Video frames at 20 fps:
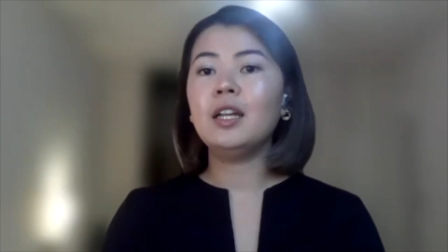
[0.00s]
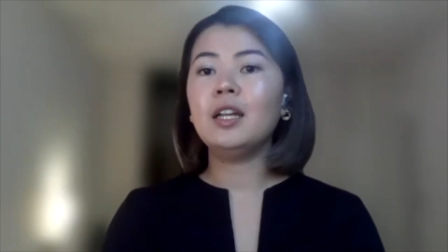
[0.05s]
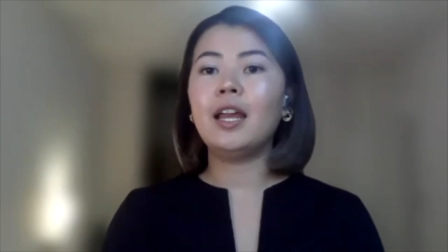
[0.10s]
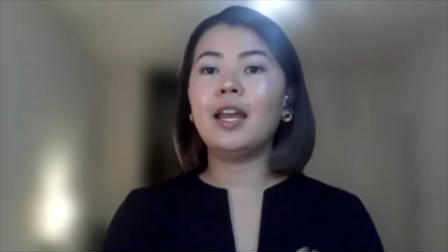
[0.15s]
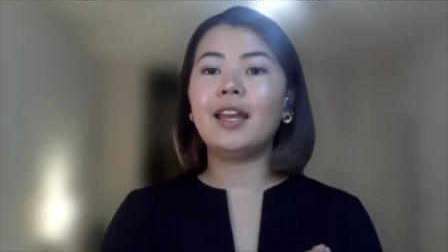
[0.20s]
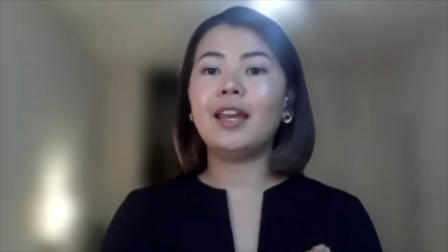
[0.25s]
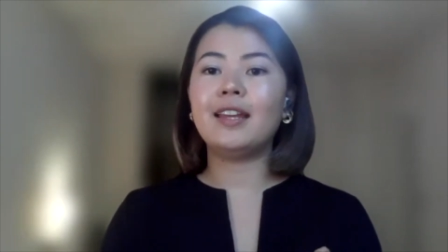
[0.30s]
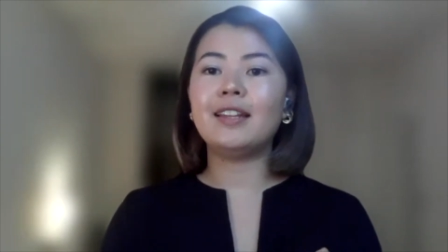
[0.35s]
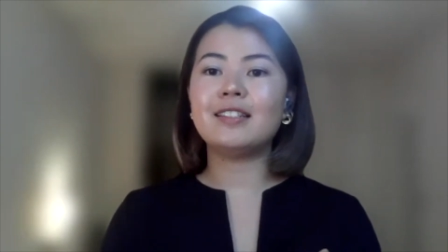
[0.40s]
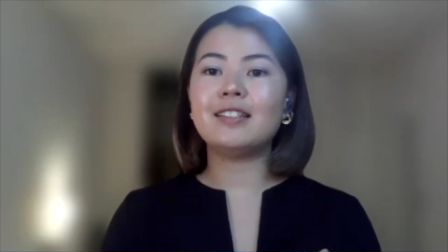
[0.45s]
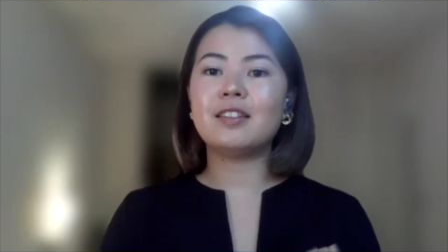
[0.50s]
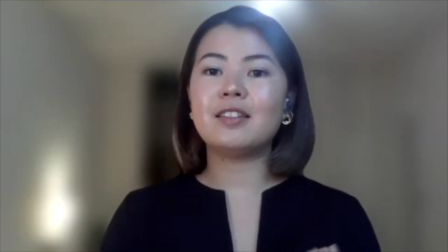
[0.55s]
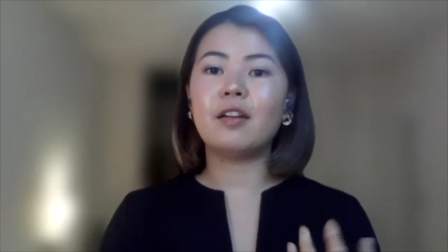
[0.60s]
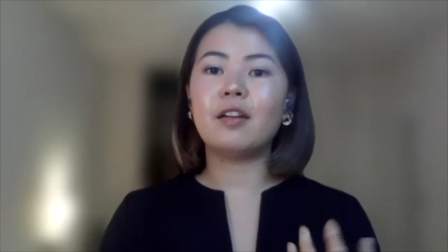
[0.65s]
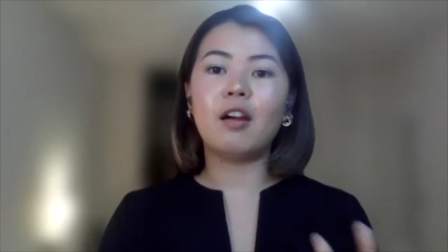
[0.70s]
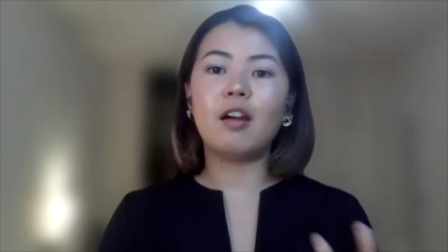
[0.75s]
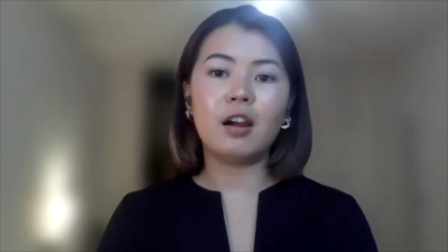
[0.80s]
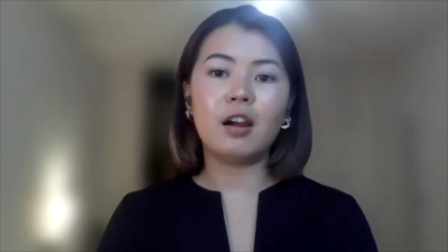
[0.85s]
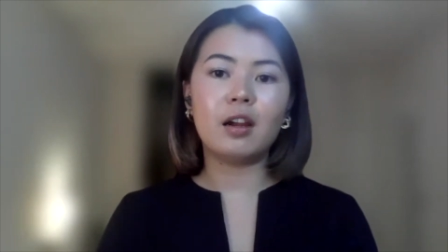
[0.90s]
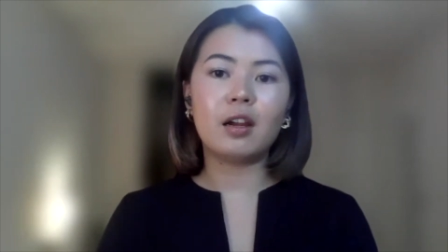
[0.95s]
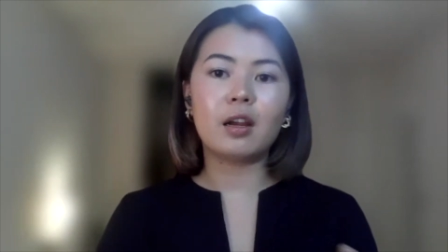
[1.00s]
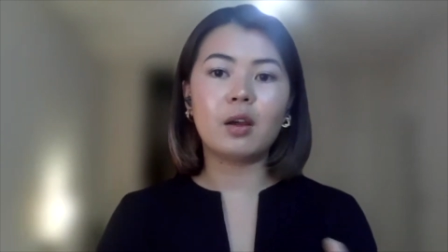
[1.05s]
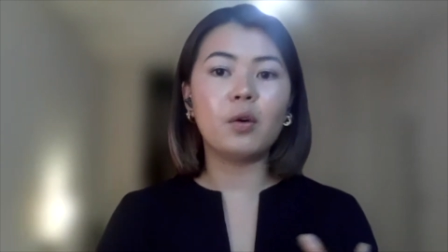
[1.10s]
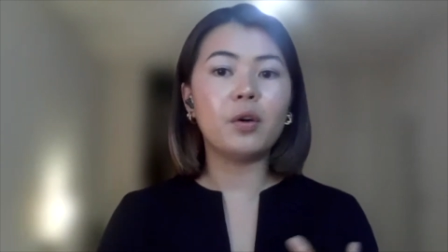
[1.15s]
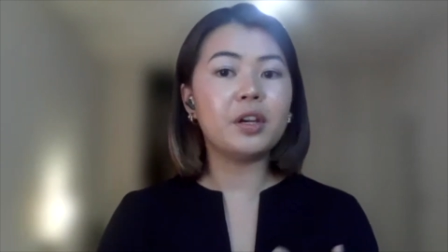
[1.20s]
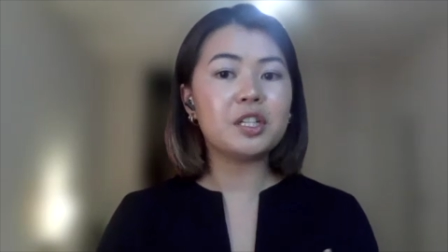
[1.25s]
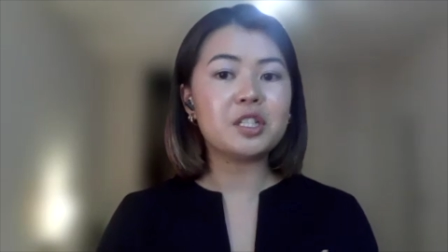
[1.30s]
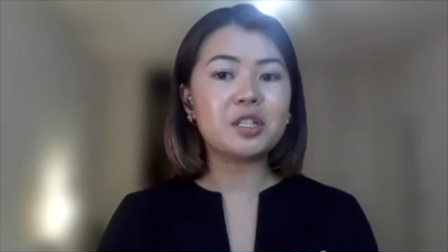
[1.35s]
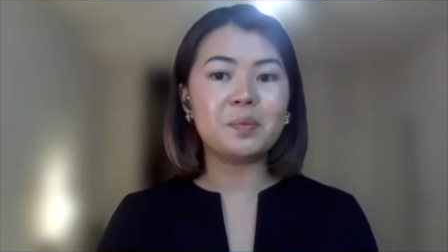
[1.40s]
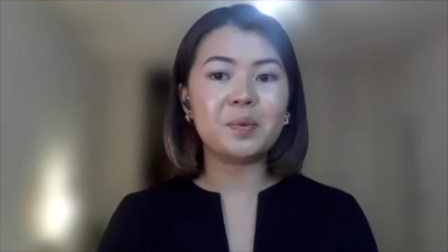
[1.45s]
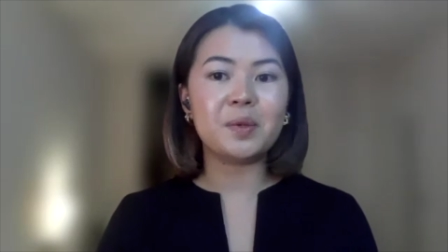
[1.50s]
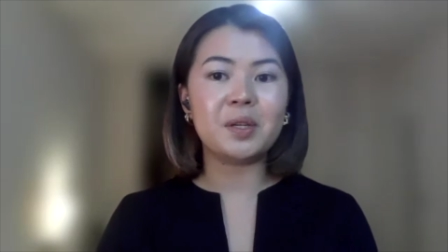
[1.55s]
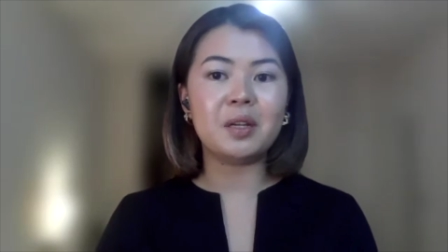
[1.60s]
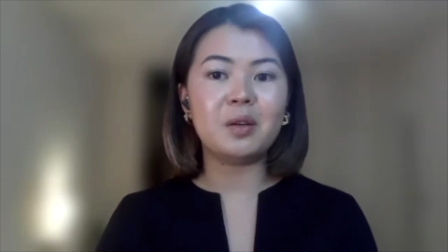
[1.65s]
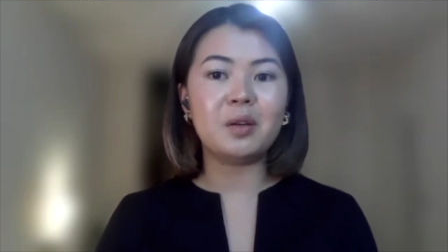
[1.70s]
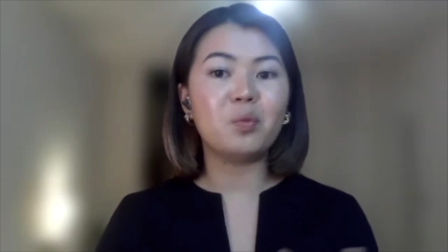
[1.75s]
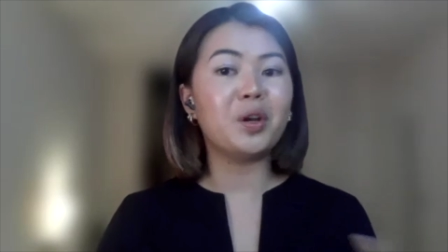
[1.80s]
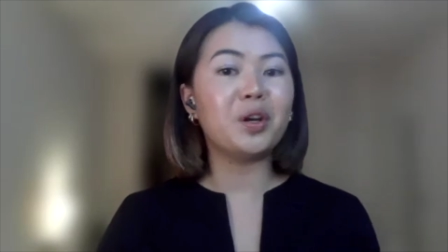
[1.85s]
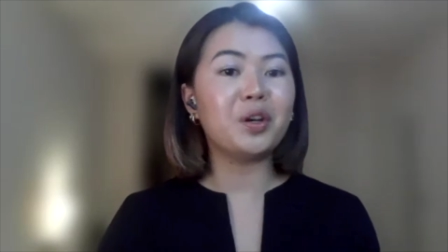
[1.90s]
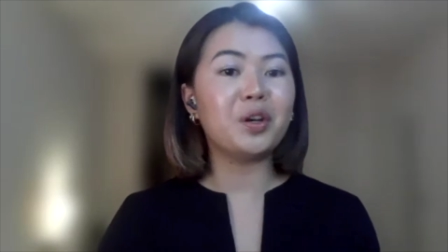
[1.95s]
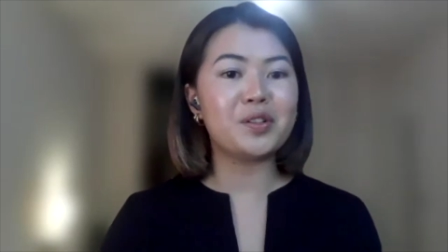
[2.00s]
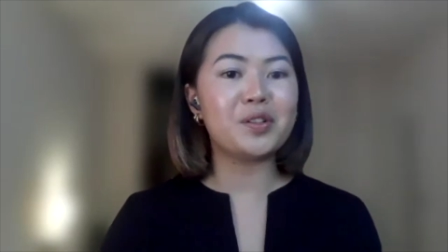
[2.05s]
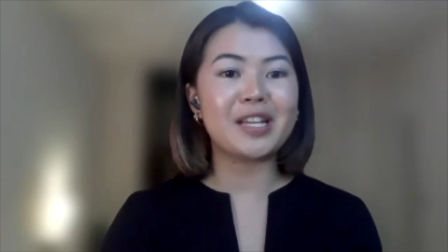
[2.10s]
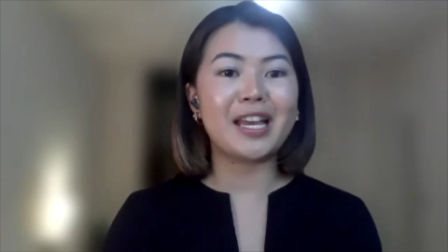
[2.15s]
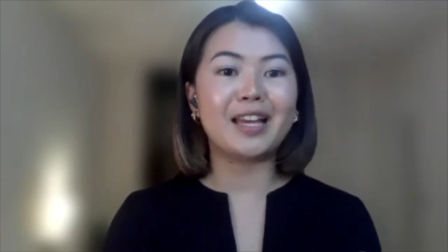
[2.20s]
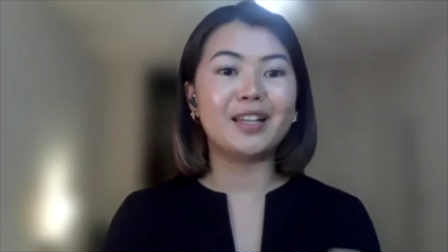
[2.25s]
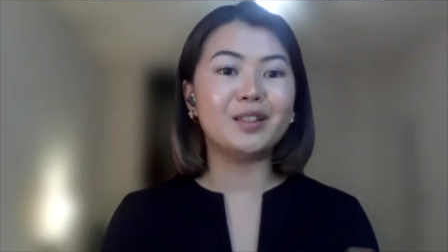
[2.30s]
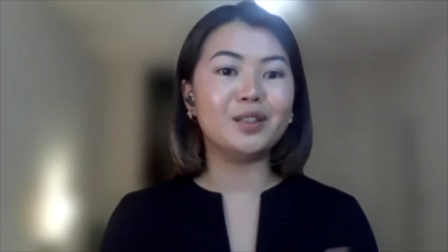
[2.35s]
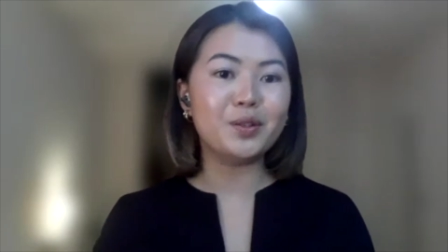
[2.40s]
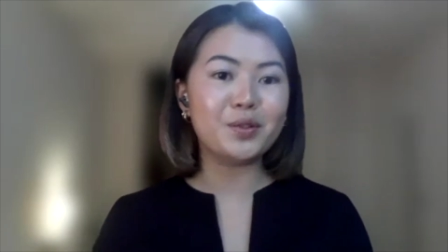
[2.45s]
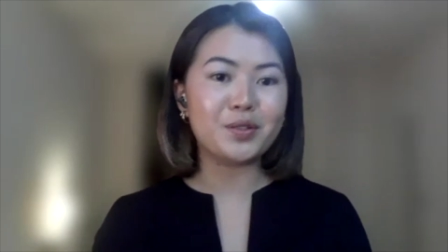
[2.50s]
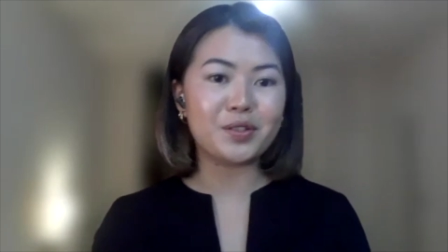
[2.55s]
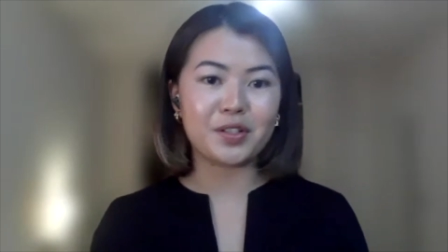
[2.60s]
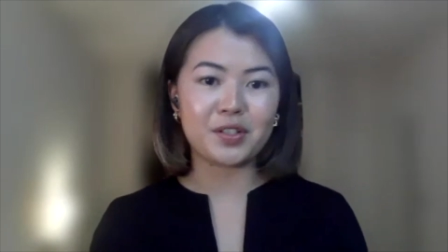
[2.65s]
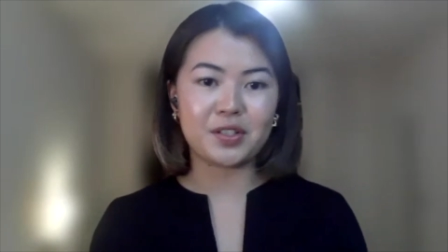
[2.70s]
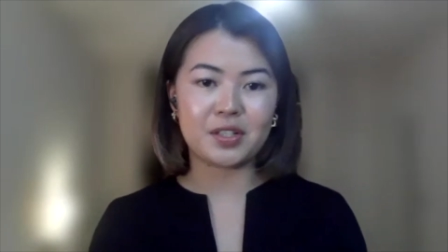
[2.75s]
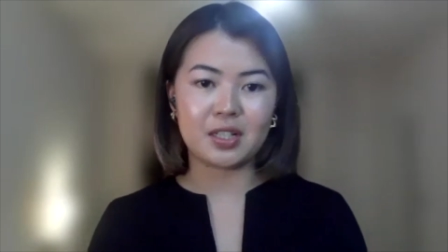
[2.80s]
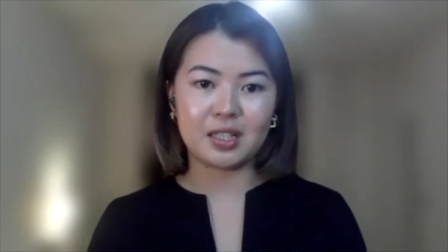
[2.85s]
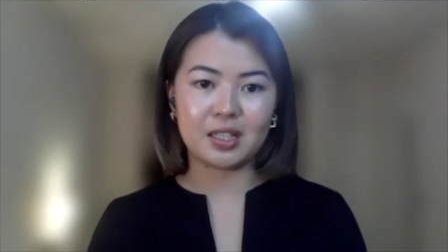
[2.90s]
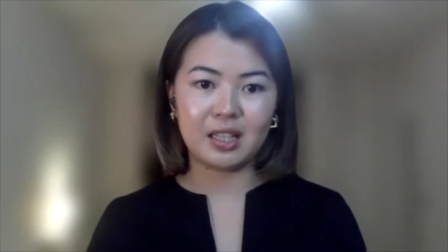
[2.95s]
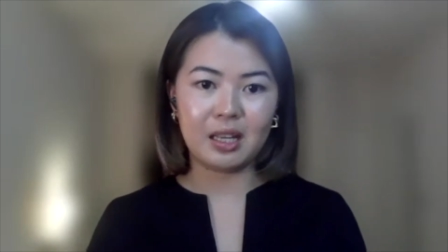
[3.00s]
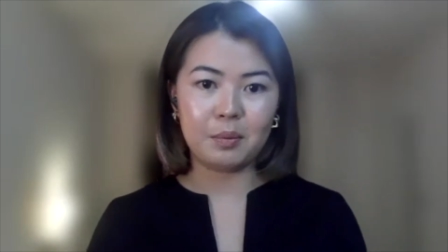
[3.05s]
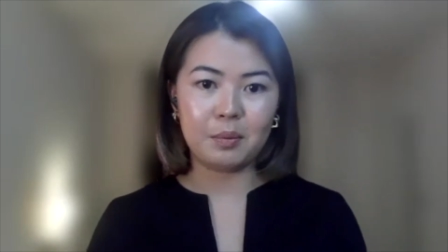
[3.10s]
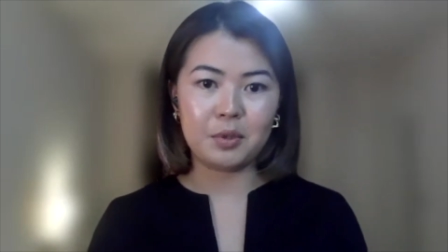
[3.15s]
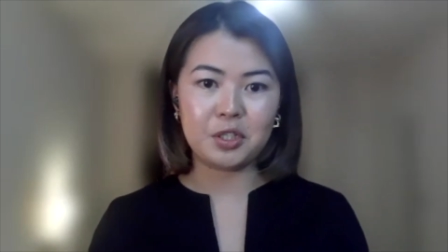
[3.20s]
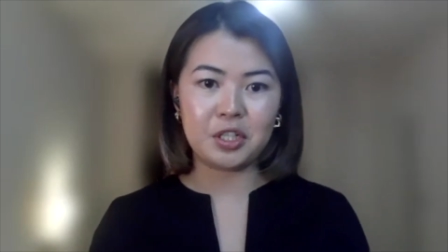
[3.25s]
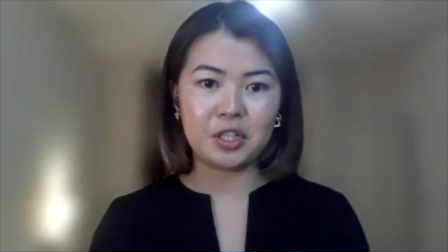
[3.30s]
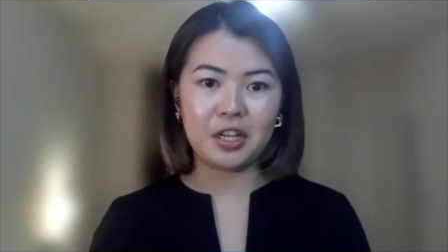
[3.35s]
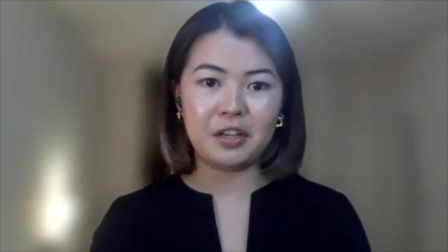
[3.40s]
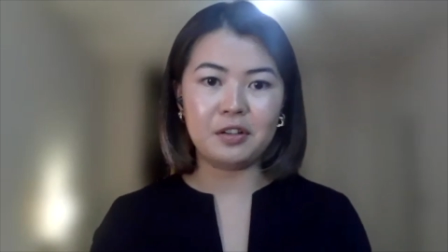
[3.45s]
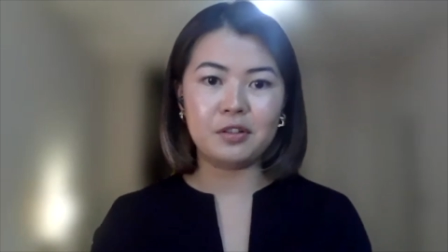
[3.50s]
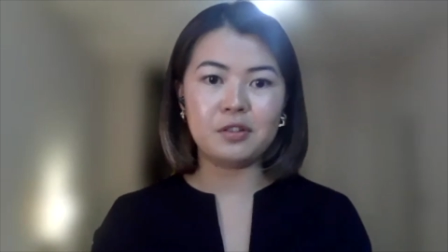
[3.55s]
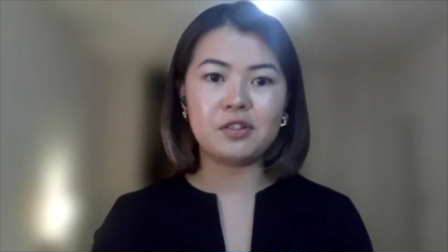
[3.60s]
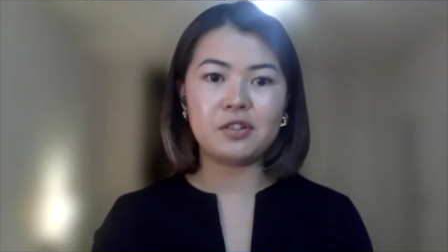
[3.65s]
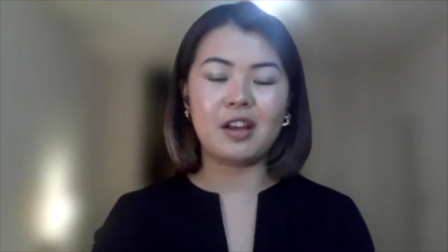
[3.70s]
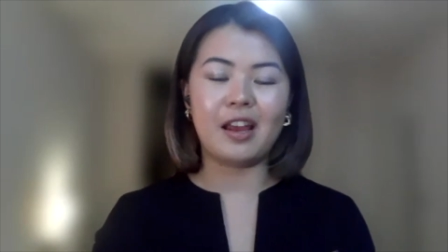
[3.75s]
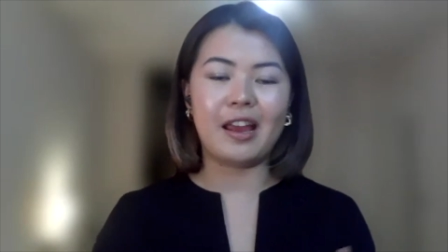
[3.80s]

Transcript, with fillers: And there are going to be winners and losers to climate change